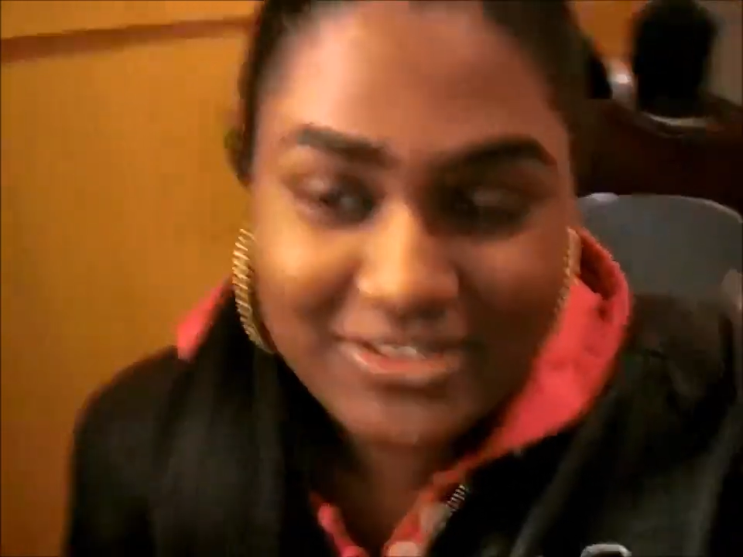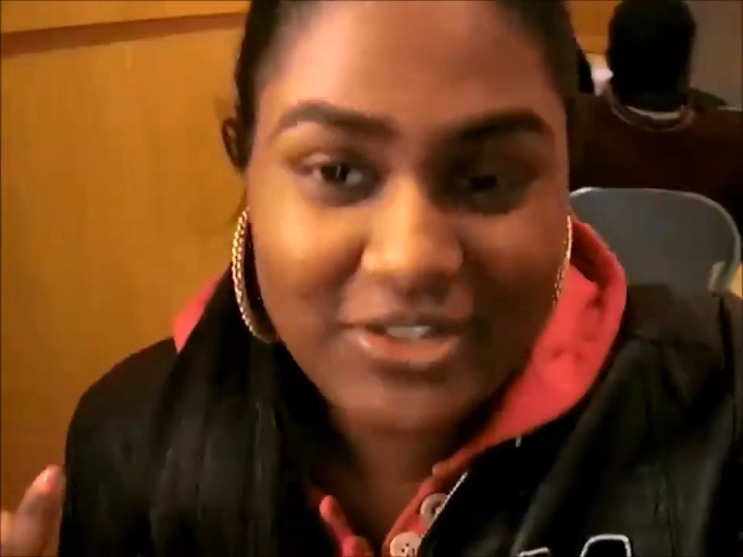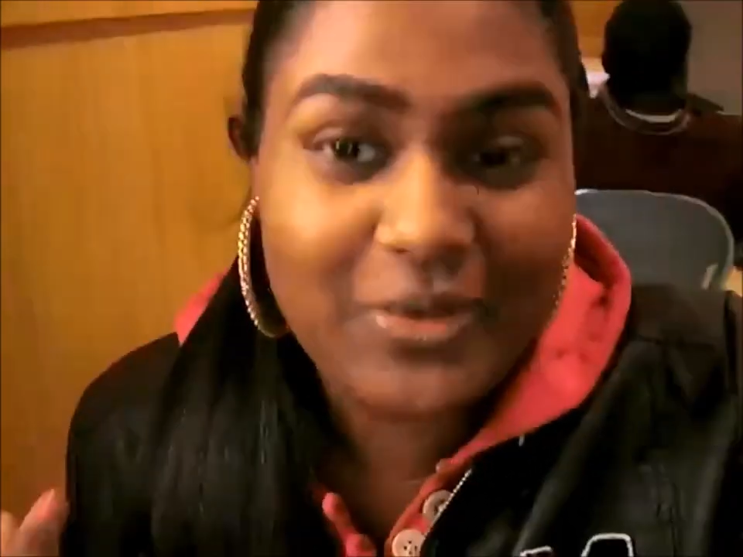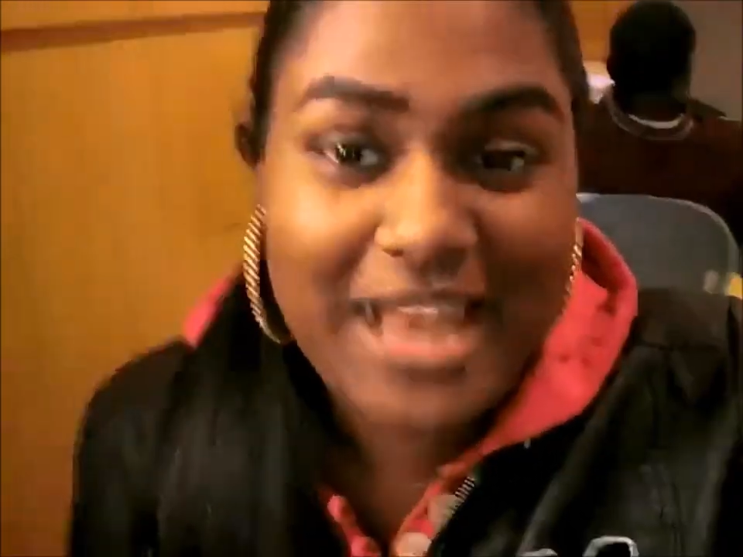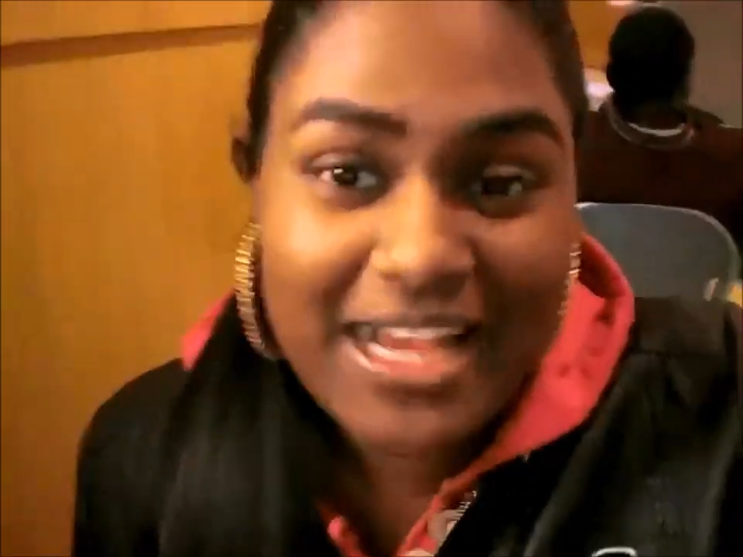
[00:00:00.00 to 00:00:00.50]

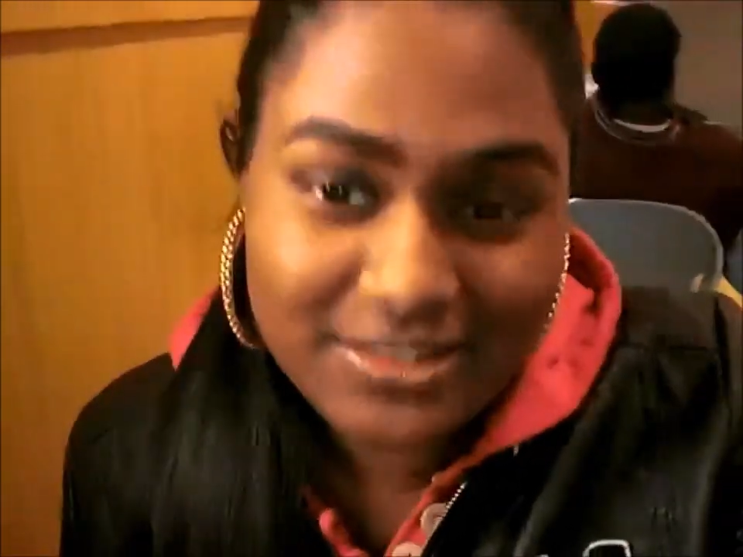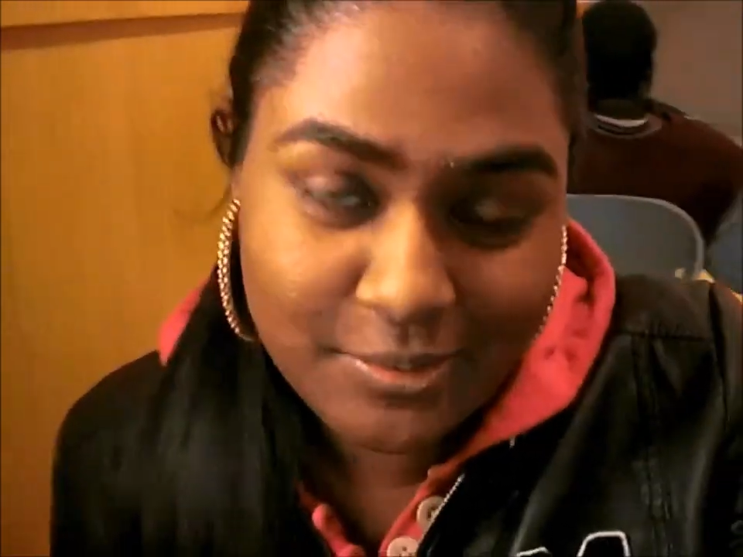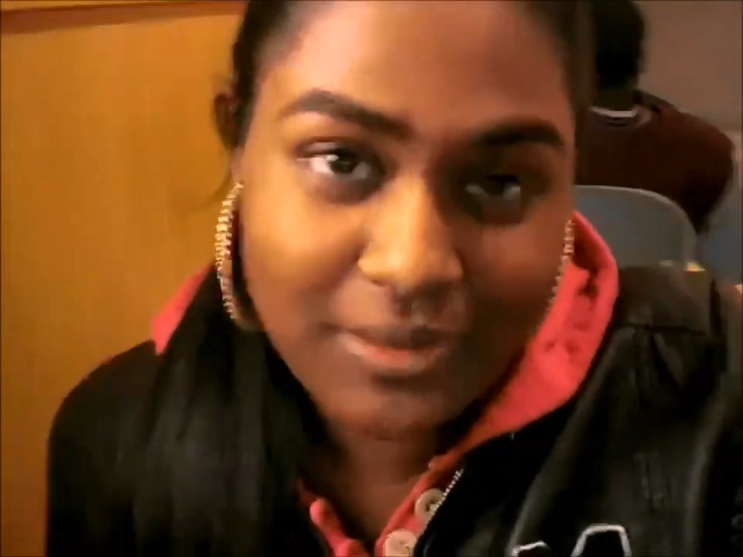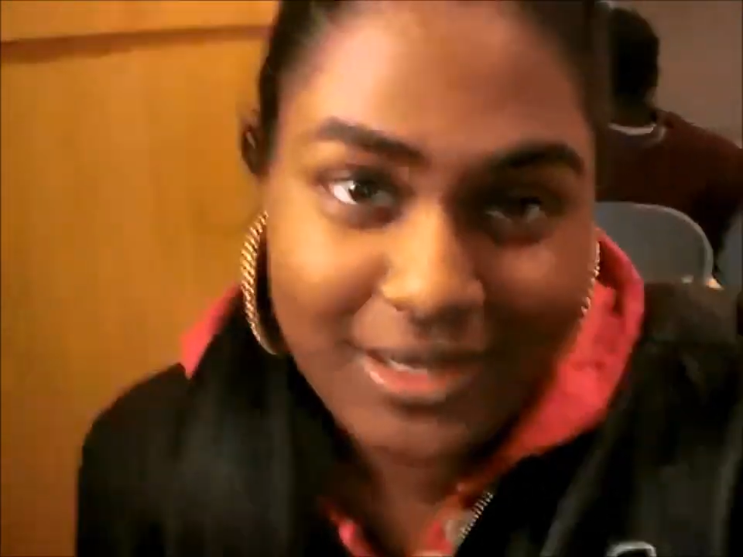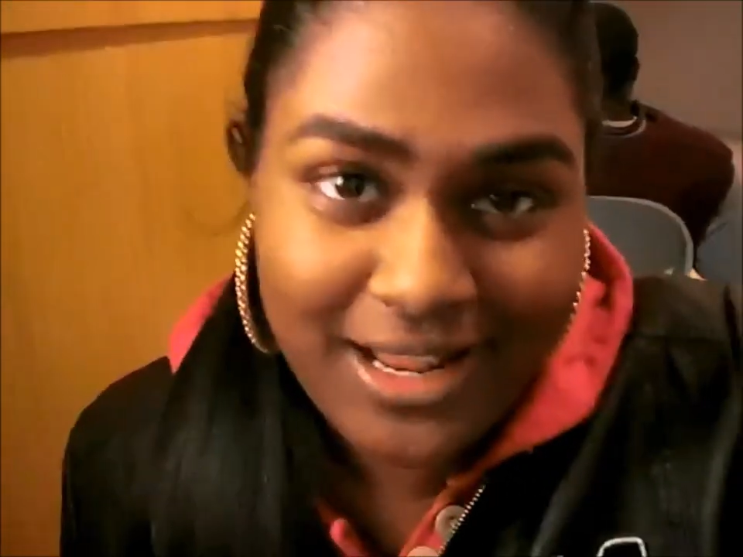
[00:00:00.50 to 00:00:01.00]
So next
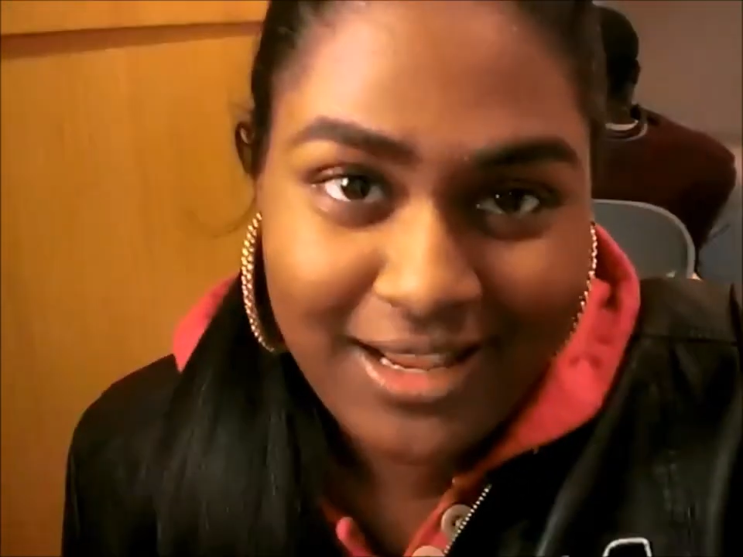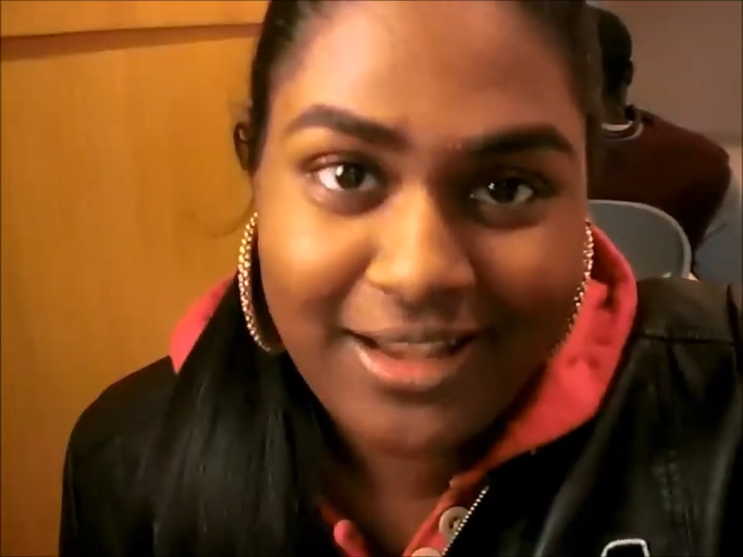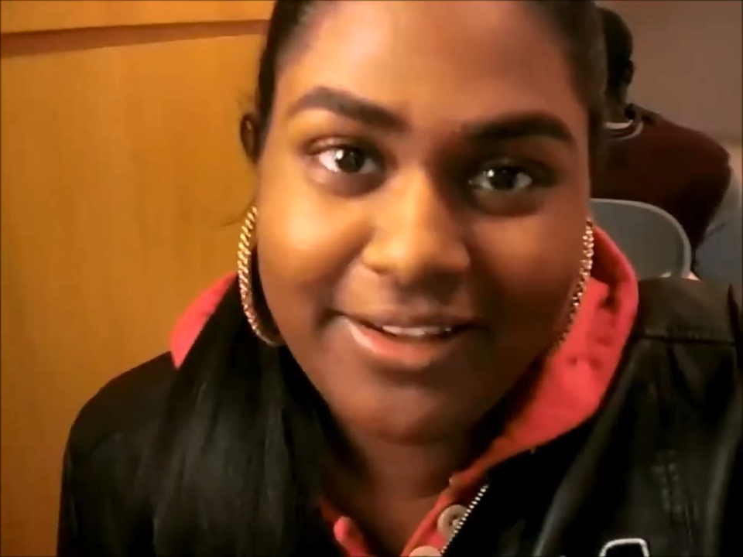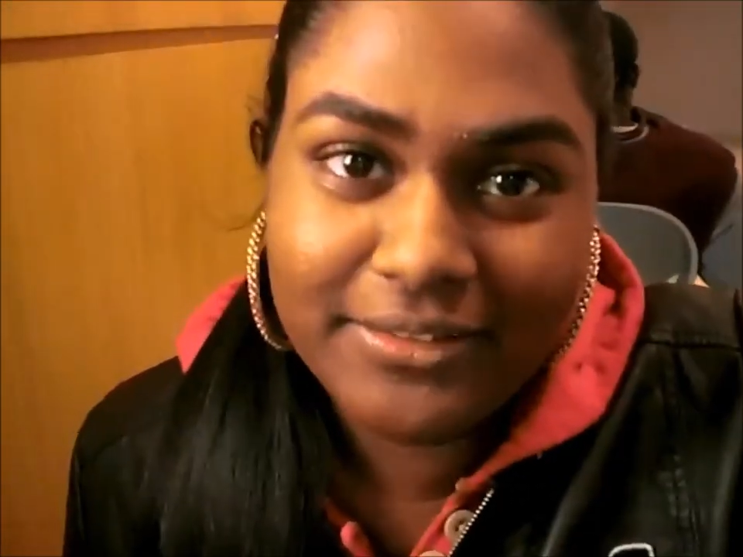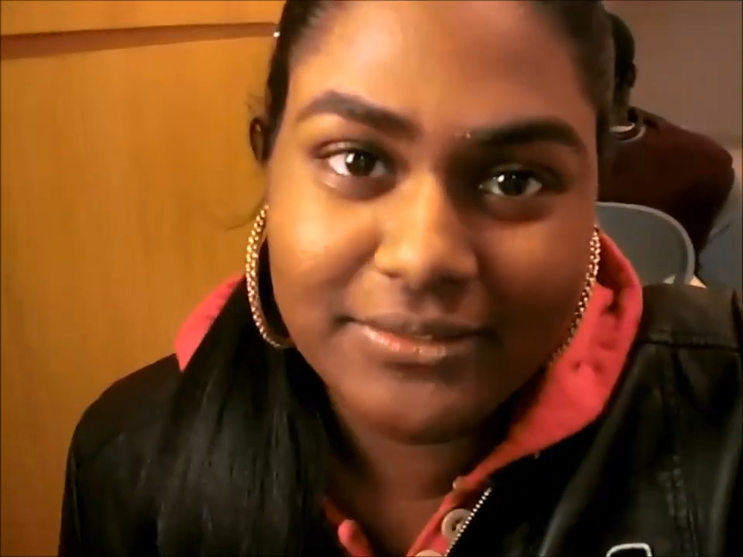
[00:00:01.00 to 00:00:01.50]
Monday.